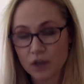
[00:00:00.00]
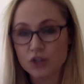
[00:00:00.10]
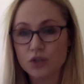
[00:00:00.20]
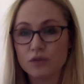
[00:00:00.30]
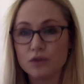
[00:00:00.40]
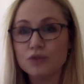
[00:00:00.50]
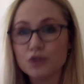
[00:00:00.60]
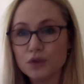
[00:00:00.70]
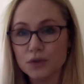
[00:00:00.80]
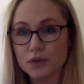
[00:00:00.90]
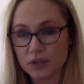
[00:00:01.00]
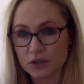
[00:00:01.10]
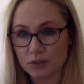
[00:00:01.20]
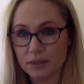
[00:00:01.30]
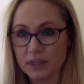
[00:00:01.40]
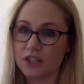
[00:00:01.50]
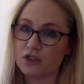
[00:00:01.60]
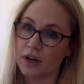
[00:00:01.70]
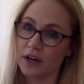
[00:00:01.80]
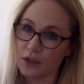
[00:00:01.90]
So if you do use social media,
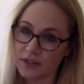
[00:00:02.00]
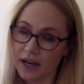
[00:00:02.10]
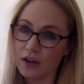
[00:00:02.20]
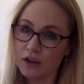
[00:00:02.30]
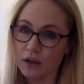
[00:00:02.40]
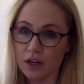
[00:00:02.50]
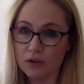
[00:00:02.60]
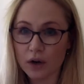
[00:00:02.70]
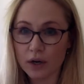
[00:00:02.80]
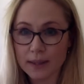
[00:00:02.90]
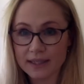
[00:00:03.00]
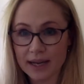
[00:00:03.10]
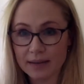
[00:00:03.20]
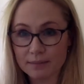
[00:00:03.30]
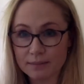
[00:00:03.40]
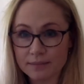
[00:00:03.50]
try and use that earlier on in the day.